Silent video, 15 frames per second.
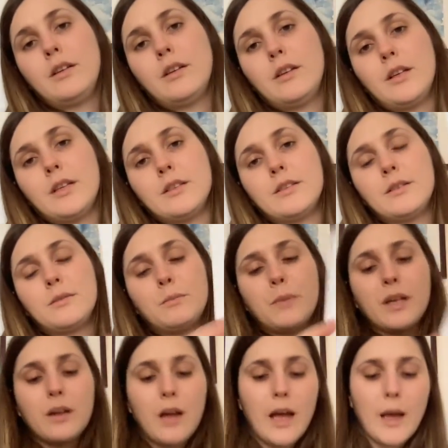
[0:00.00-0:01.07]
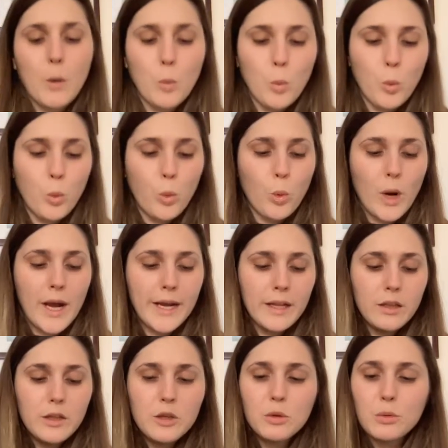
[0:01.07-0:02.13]
yes, but
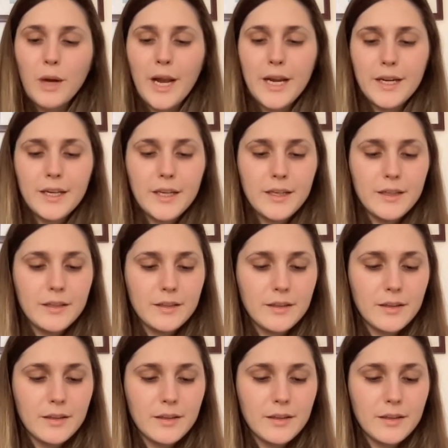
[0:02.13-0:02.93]
while you write it,